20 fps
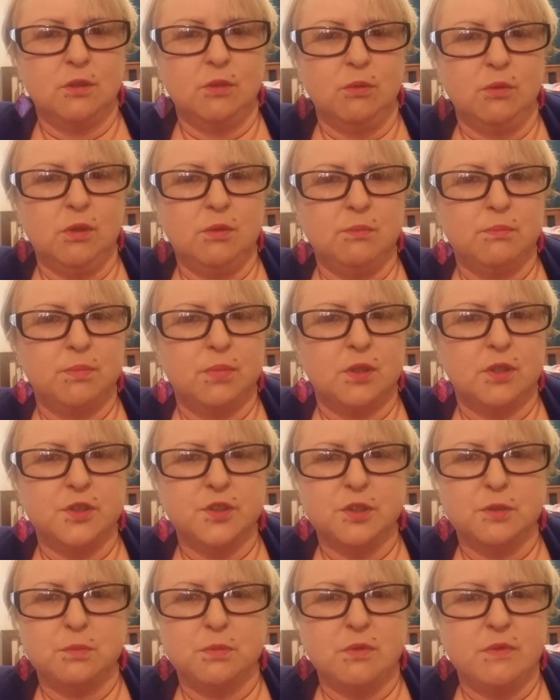what
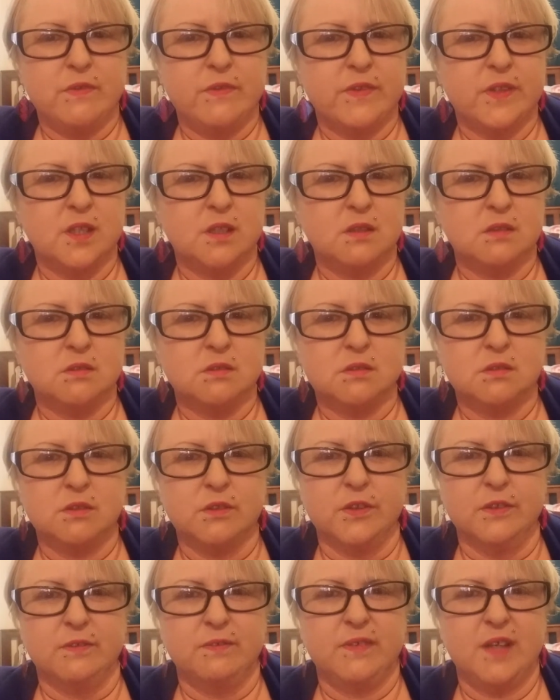possible things
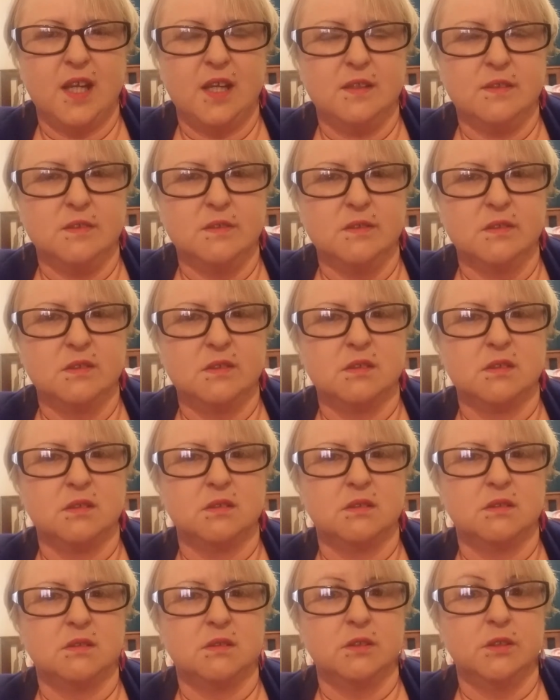could the fans
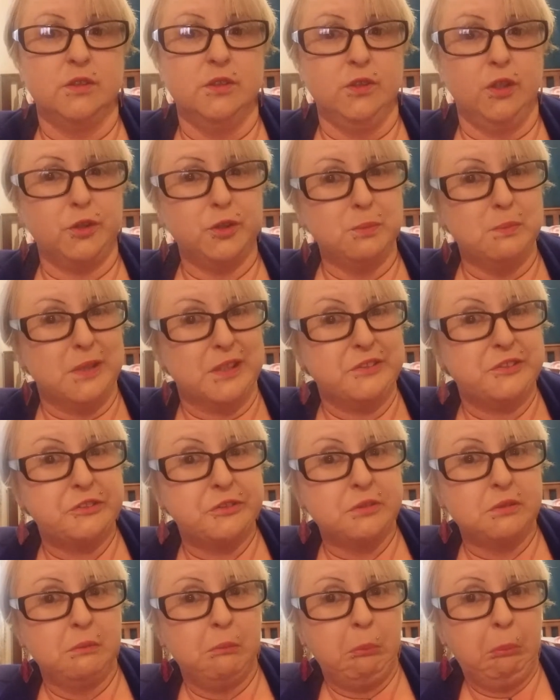not
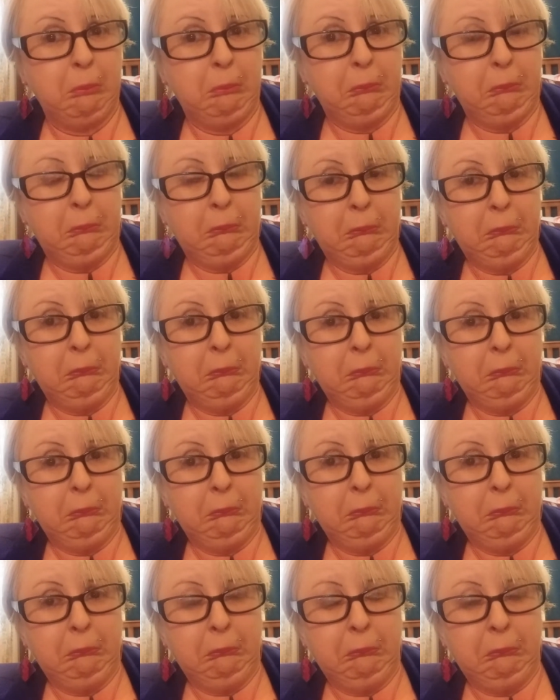miss
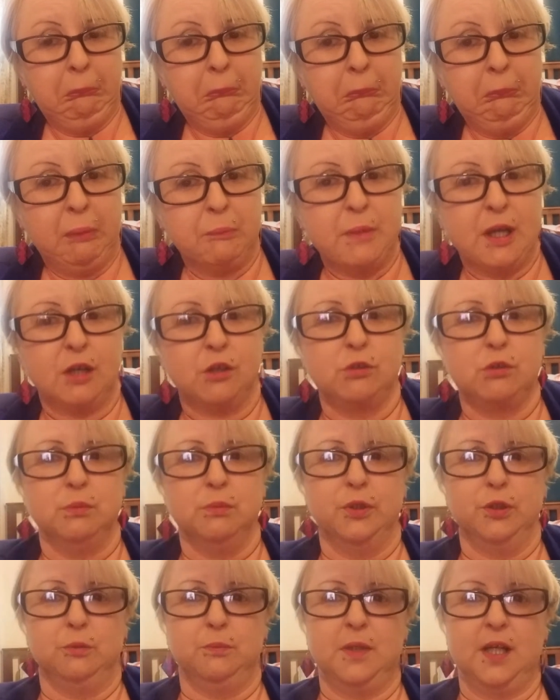about
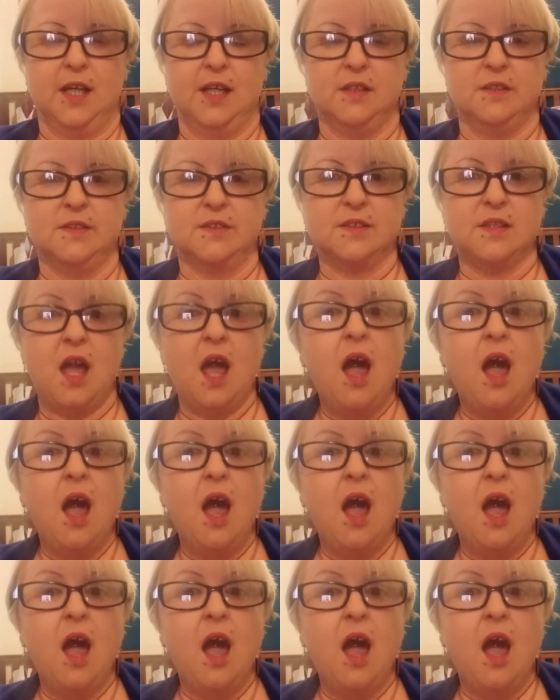Criminal Minds?